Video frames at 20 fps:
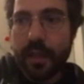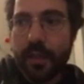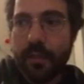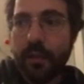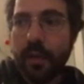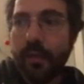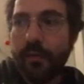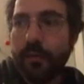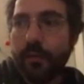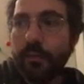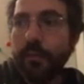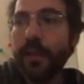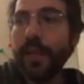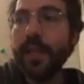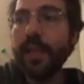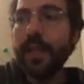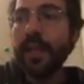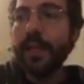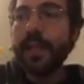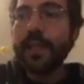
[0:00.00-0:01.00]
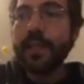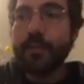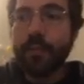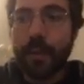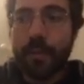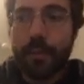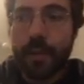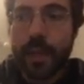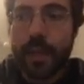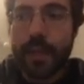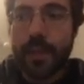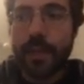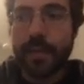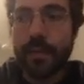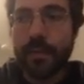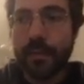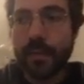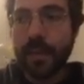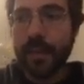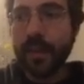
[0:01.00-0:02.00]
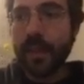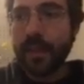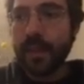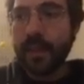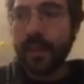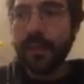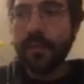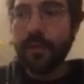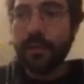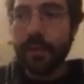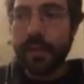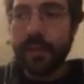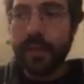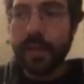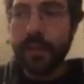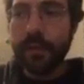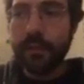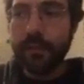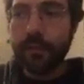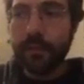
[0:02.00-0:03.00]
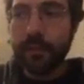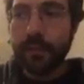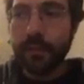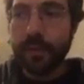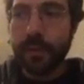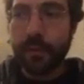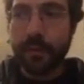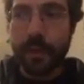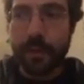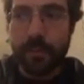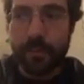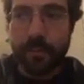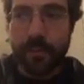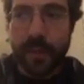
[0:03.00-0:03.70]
you have to pay an extra price if you're living in a flood-prone area.